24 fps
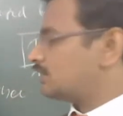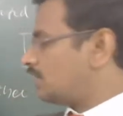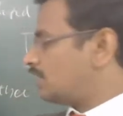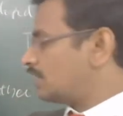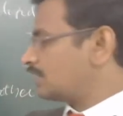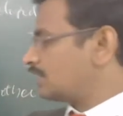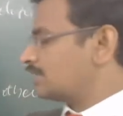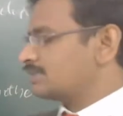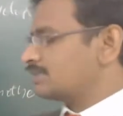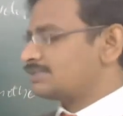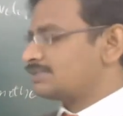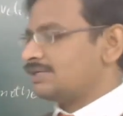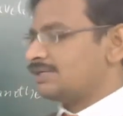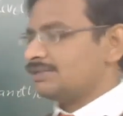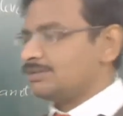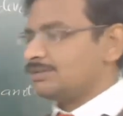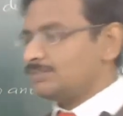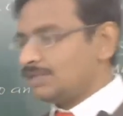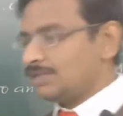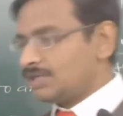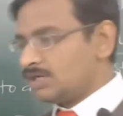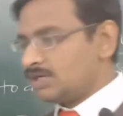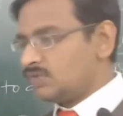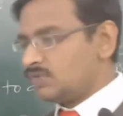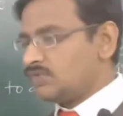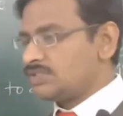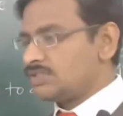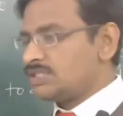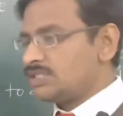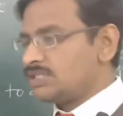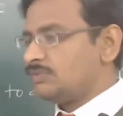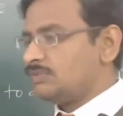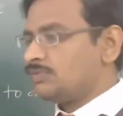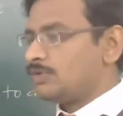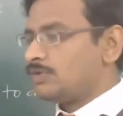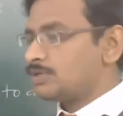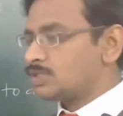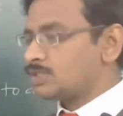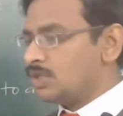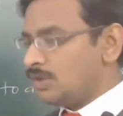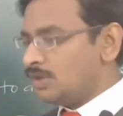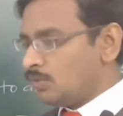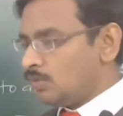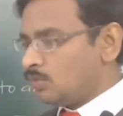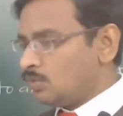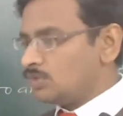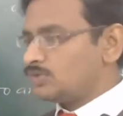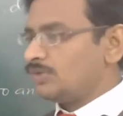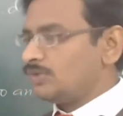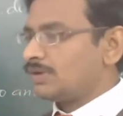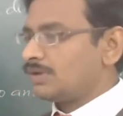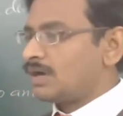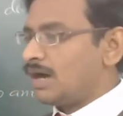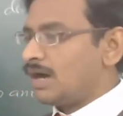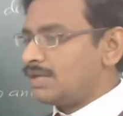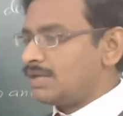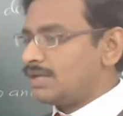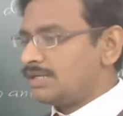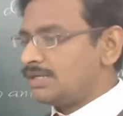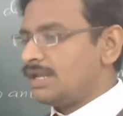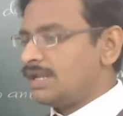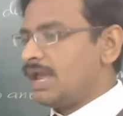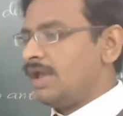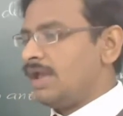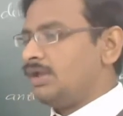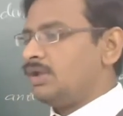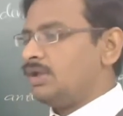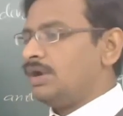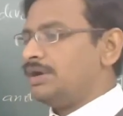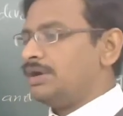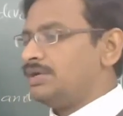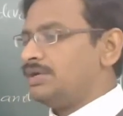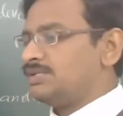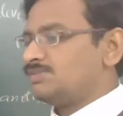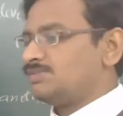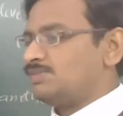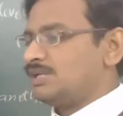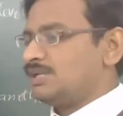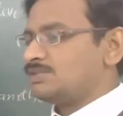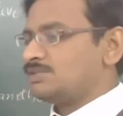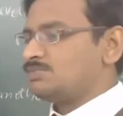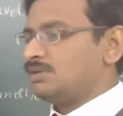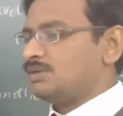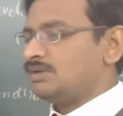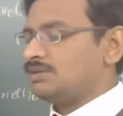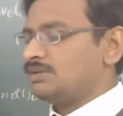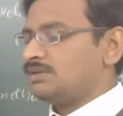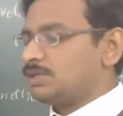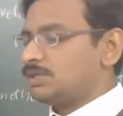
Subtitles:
Torque is nothing but a twisting force which will cause an angular displacement.